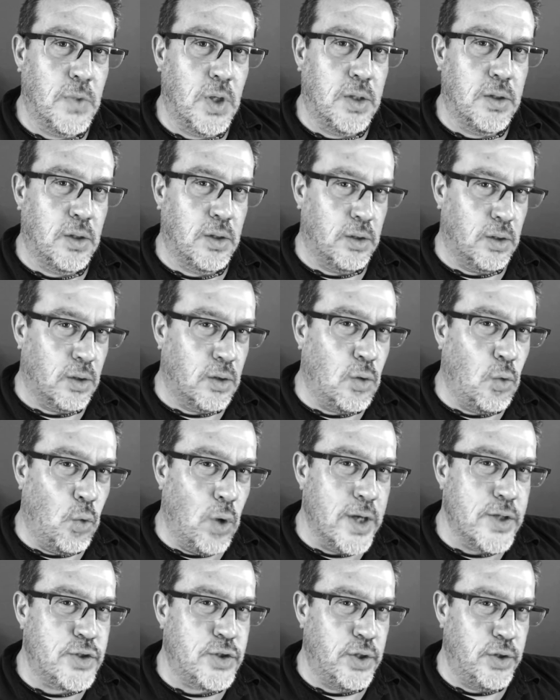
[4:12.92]
Now, the
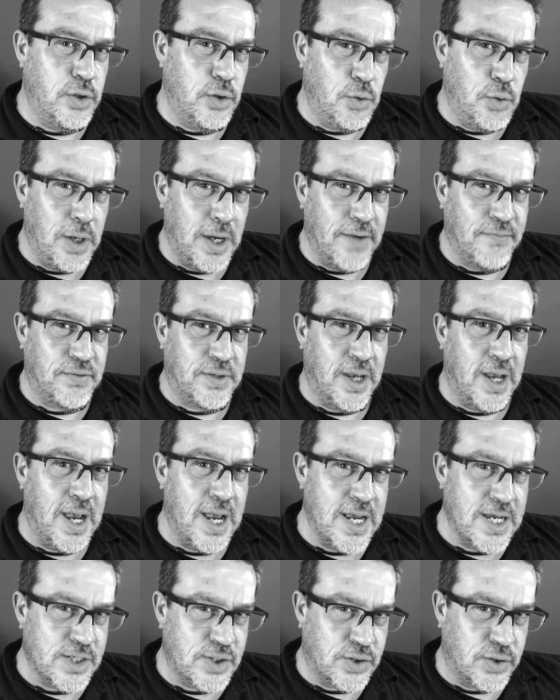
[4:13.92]
question you have to
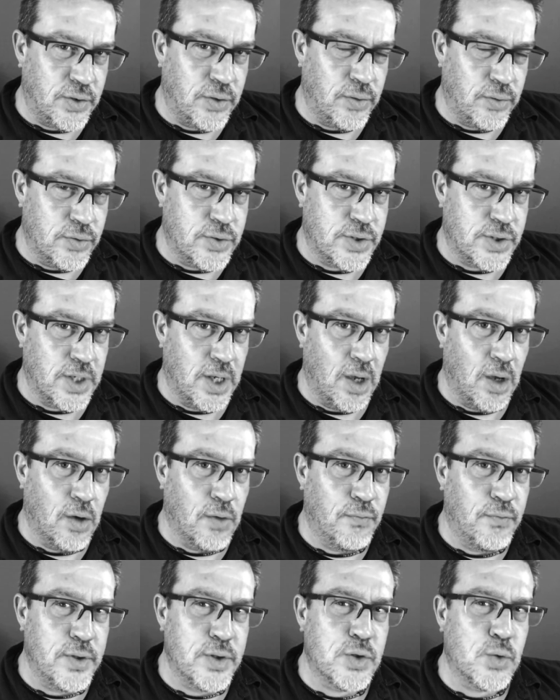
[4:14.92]
ask
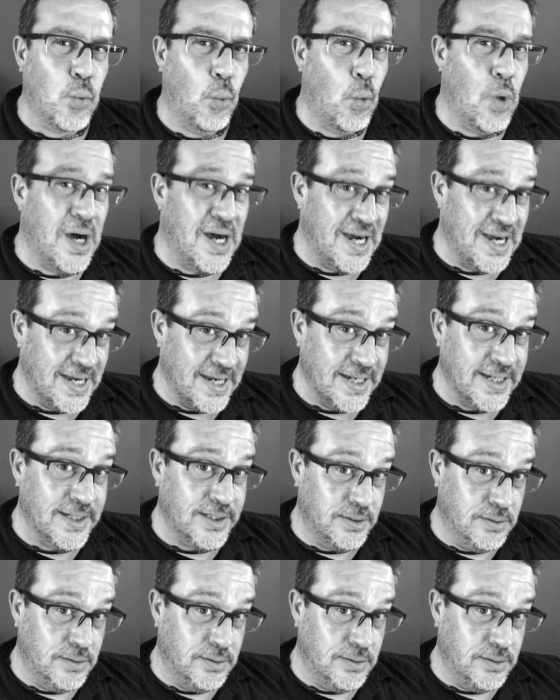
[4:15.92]
yourself is why?